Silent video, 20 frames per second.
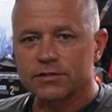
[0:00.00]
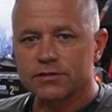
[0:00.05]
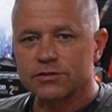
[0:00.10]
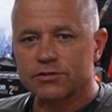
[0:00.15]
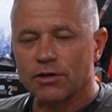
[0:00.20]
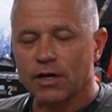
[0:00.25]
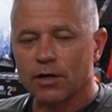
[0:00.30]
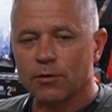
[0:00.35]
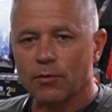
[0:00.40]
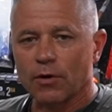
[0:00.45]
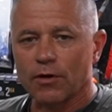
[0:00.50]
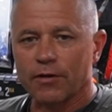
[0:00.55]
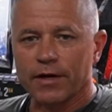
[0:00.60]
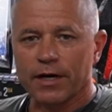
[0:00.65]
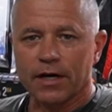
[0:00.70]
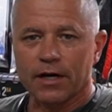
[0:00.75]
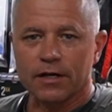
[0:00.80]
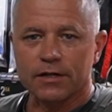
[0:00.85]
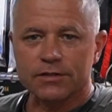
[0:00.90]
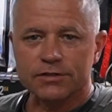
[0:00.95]
strike while the
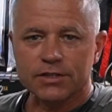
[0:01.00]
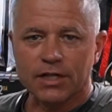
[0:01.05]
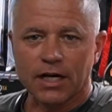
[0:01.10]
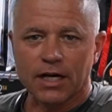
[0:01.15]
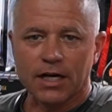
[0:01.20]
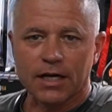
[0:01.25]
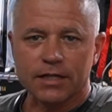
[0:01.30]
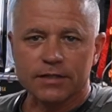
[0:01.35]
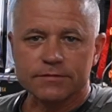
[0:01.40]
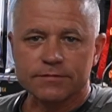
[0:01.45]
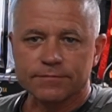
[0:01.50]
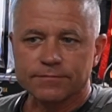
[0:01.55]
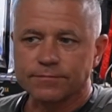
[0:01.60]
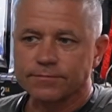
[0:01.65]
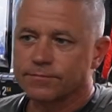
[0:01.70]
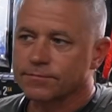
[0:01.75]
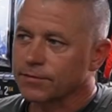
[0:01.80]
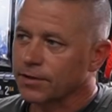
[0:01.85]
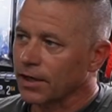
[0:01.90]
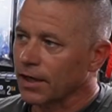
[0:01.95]
iron's hot,
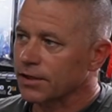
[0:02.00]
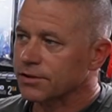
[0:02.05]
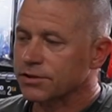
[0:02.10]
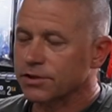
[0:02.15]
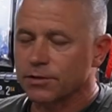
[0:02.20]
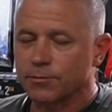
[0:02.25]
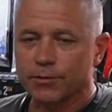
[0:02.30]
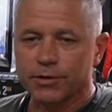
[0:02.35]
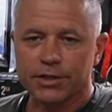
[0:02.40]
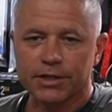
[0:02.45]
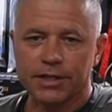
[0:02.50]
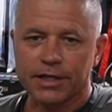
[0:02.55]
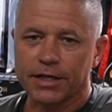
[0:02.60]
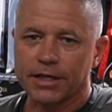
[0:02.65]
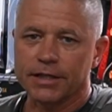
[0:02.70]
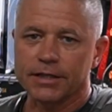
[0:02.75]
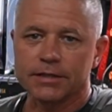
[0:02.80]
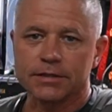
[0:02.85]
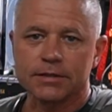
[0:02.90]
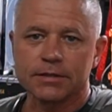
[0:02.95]
cash in when you
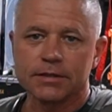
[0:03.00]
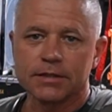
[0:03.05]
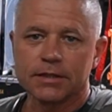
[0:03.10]
can.